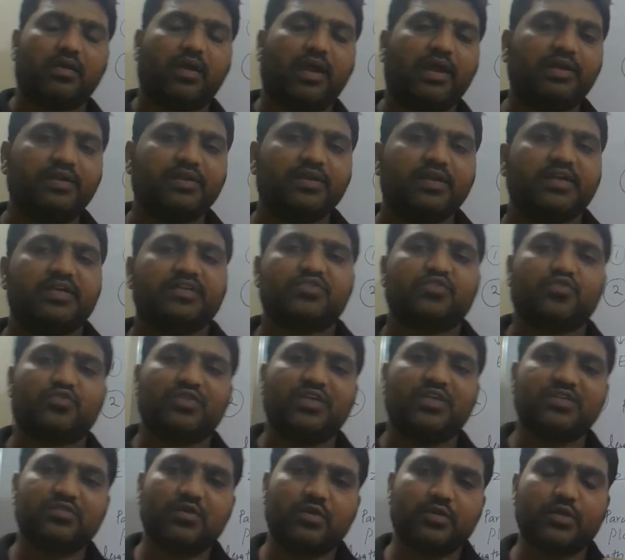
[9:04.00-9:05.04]
right? So
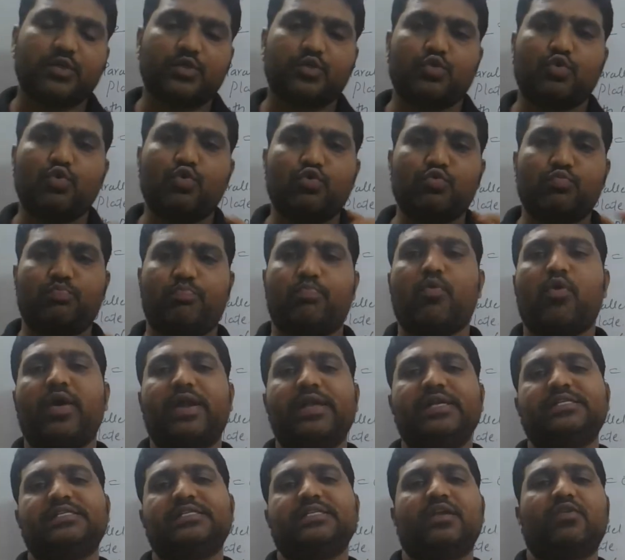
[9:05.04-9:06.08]
these are the 2
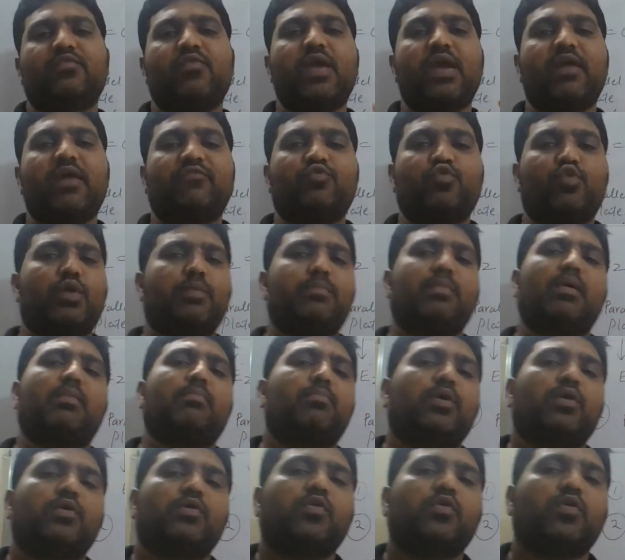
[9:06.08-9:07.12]
points that we have to
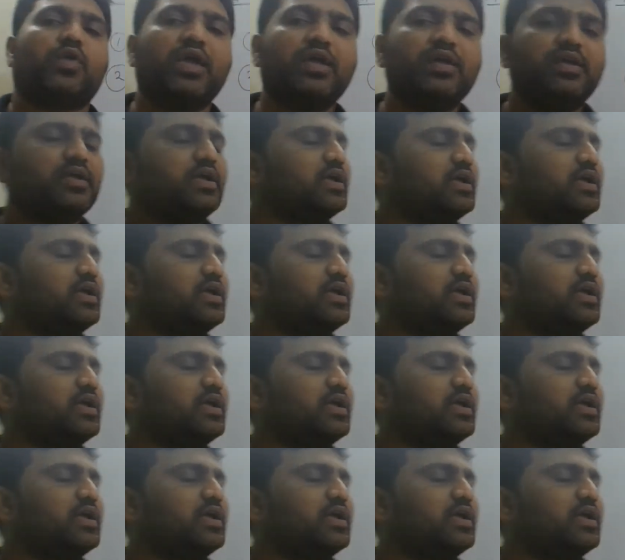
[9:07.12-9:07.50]
remember. Okay,